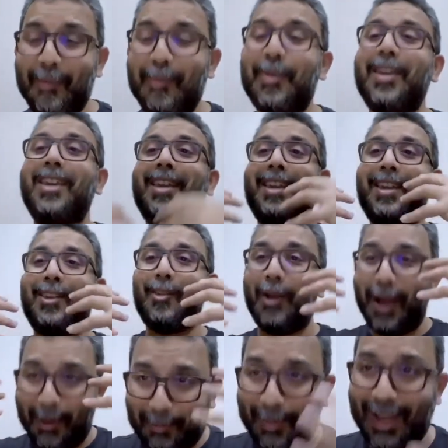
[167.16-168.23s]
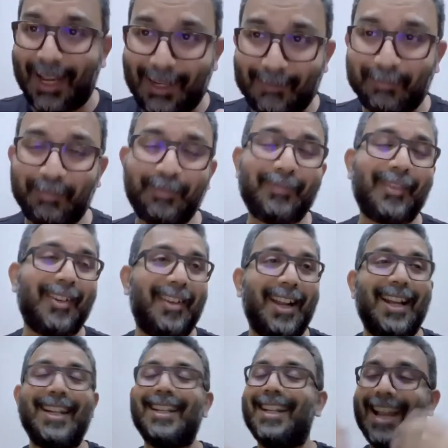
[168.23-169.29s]
being your upline. All
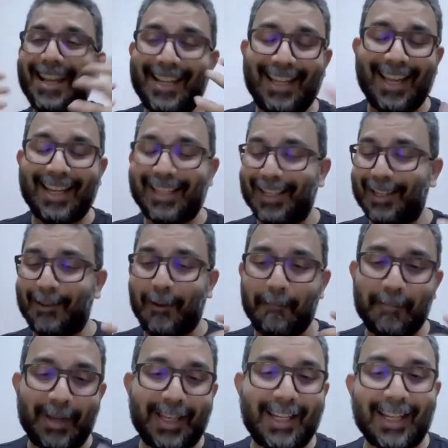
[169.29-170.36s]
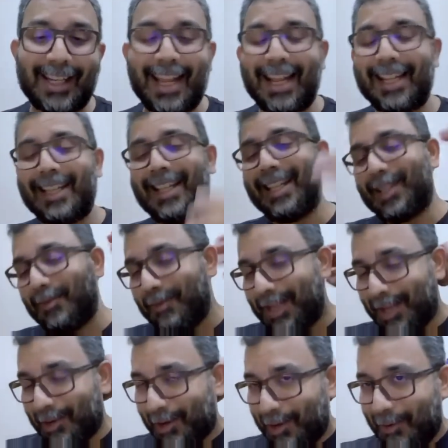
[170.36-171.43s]
right, dedicated, committed. And this
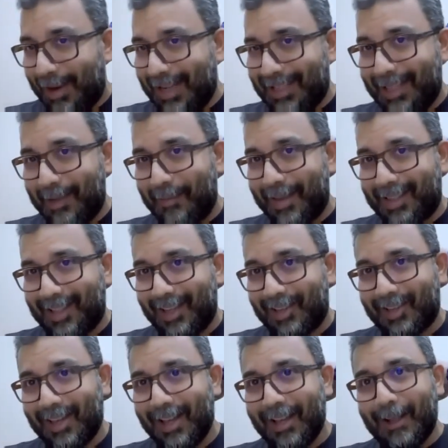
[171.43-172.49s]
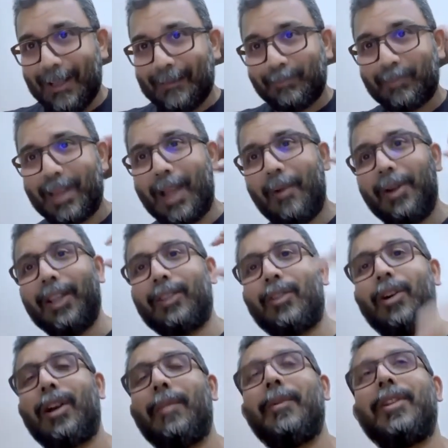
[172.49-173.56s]
week on the Wednesday message, I want to
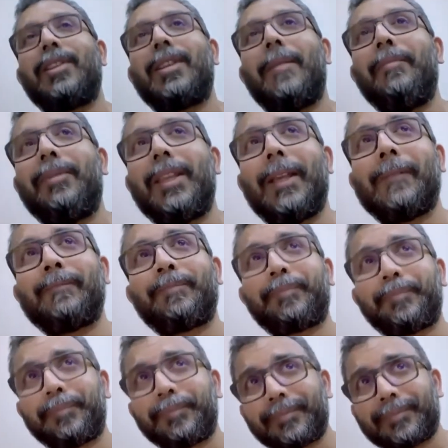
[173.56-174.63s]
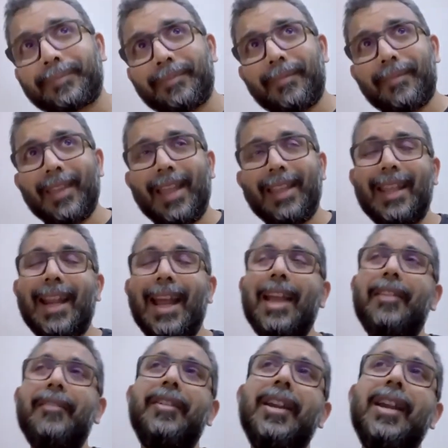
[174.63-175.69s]
talk about something that I
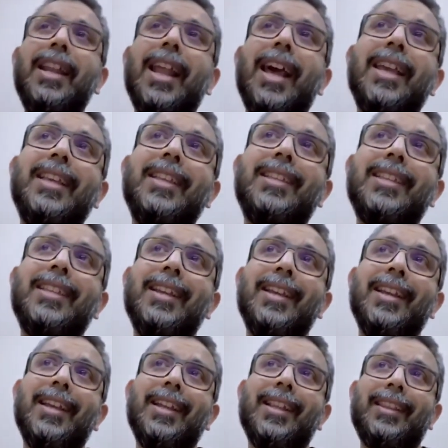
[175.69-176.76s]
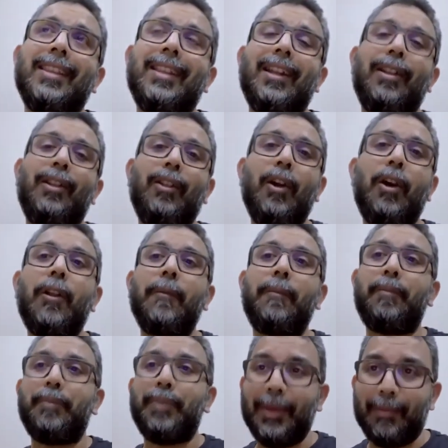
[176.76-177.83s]
realize that a lot
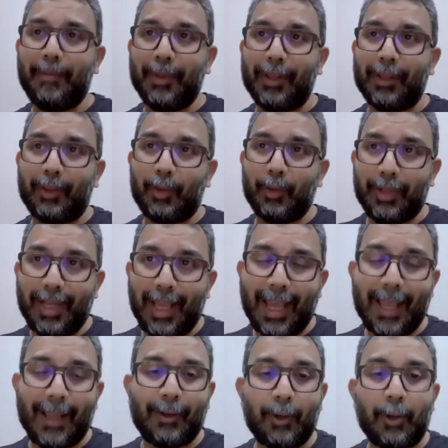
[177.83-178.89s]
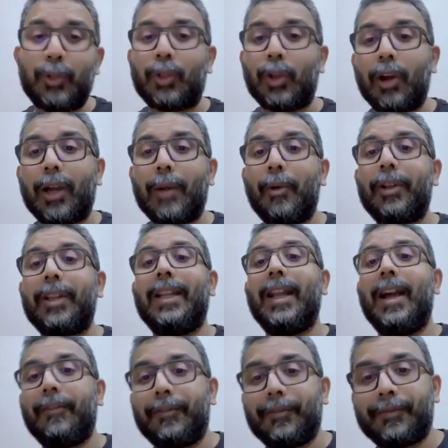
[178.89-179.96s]
of people today don't talk about
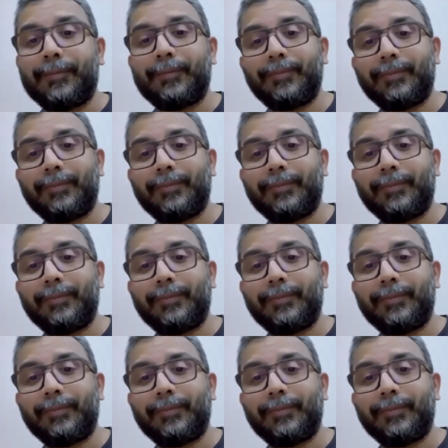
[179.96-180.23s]
enough.